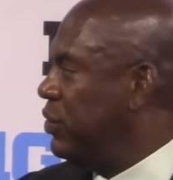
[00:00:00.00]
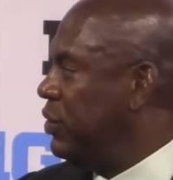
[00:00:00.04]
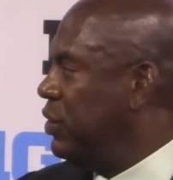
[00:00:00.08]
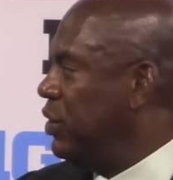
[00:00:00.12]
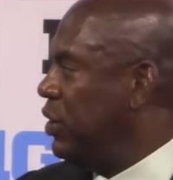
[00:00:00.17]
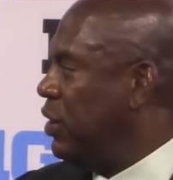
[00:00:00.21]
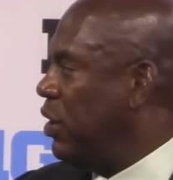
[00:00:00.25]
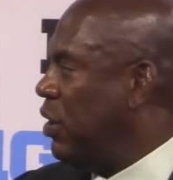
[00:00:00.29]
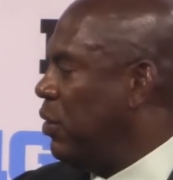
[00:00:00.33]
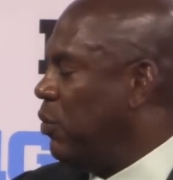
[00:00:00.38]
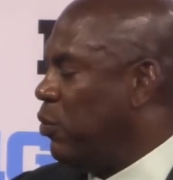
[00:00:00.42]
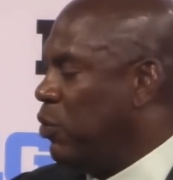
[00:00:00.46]
You
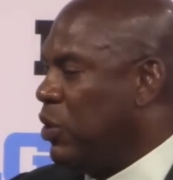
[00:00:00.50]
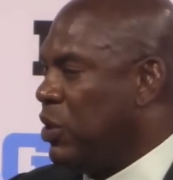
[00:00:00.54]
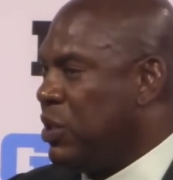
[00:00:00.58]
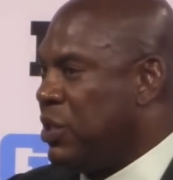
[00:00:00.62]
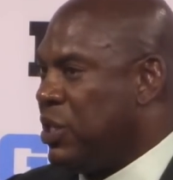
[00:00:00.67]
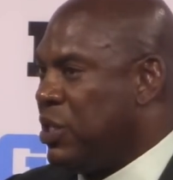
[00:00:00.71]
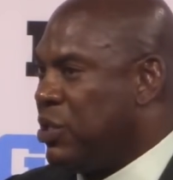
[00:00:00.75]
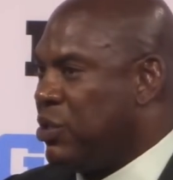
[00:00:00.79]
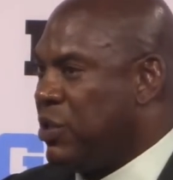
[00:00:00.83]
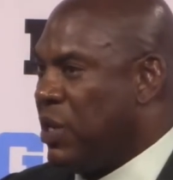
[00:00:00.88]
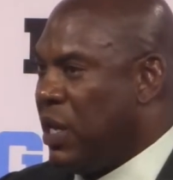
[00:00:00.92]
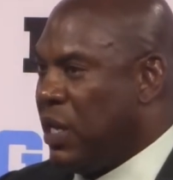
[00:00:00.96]
know, we're
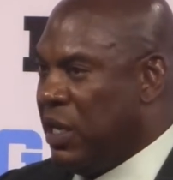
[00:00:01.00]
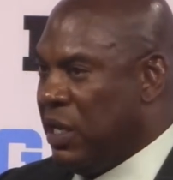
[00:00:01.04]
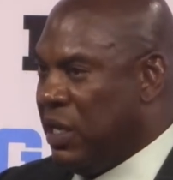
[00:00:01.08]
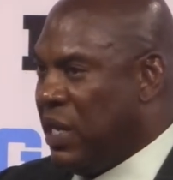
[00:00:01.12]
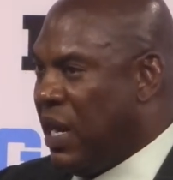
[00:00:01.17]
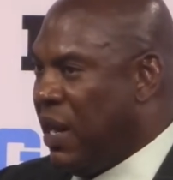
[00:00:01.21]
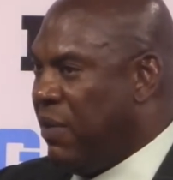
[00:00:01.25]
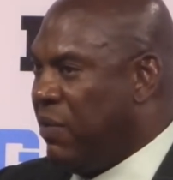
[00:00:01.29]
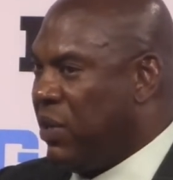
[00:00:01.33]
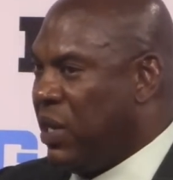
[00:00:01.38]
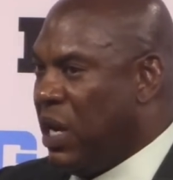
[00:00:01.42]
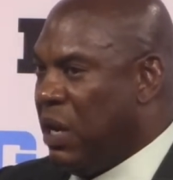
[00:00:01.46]
just trying to
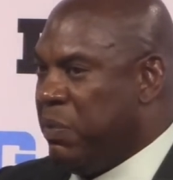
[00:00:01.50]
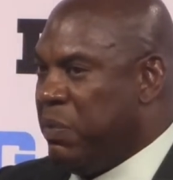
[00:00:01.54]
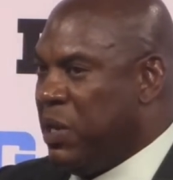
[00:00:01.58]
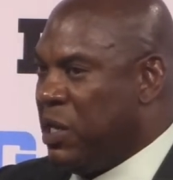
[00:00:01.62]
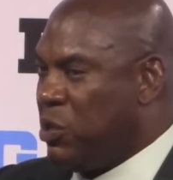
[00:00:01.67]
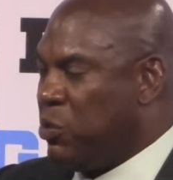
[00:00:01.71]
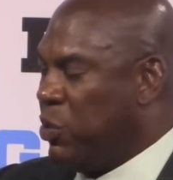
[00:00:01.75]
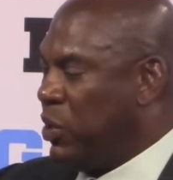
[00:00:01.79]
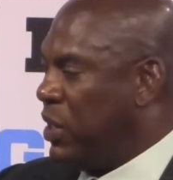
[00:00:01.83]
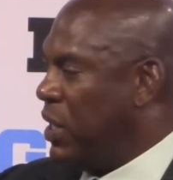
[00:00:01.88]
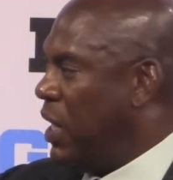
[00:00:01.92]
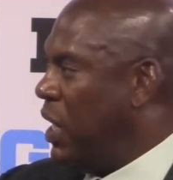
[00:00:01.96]
navigate
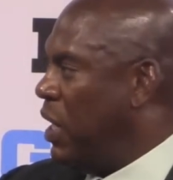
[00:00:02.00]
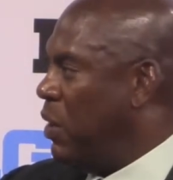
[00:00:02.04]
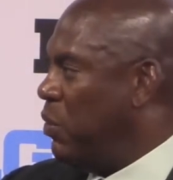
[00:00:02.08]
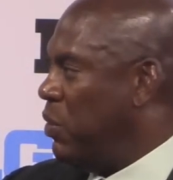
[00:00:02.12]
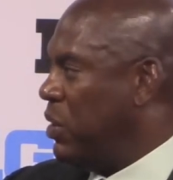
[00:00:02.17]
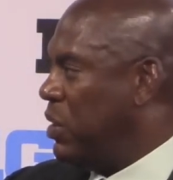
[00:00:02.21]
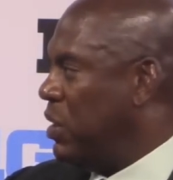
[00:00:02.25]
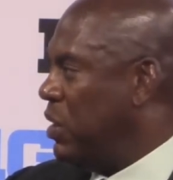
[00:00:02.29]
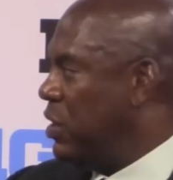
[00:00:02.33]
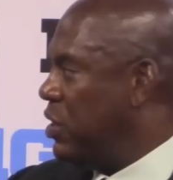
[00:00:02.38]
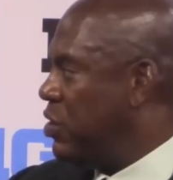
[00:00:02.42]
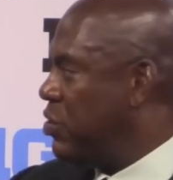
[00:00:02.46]
best we can
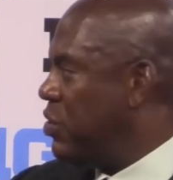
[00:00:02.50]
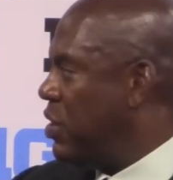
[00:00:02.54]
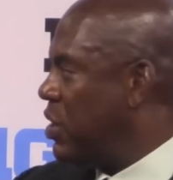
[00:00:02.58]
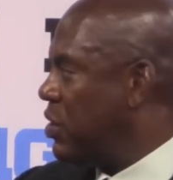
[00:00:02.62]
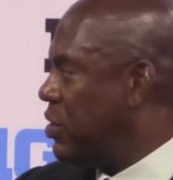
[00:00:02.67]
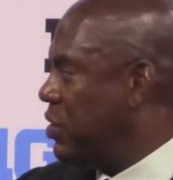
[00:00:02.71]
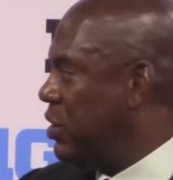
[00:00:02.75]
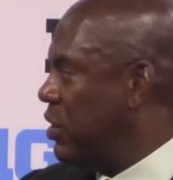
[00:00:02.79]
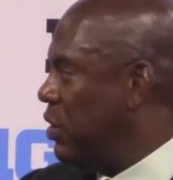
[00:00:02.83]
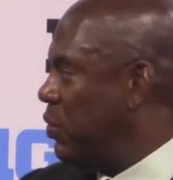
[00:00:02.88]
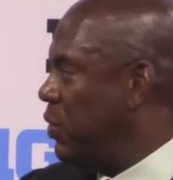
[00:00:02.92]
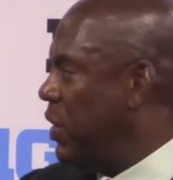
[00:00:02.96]
within the
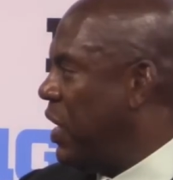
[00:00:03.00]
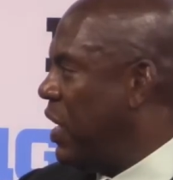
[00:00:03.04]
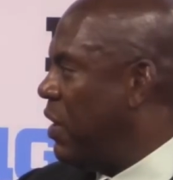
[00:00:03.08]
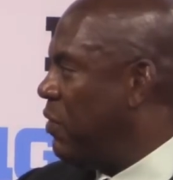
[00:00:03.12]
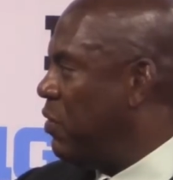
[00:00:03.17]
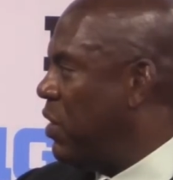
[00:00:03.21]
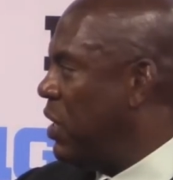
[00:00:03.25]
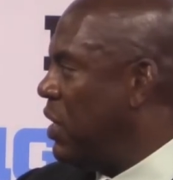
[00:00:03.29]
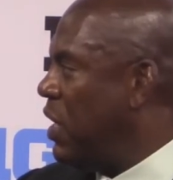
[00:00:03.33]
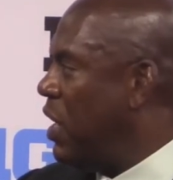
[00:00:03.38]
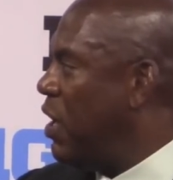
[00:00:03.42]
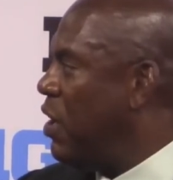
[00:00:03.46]
structure that we have
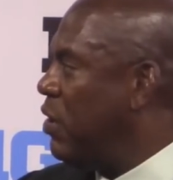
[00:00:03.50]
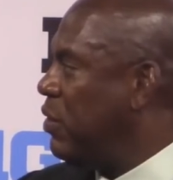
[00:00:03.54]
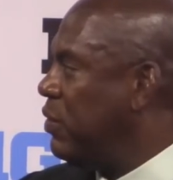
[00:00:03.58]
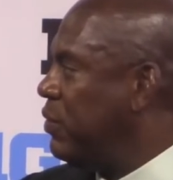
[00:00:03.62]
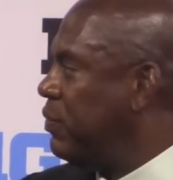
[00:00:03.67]
right now.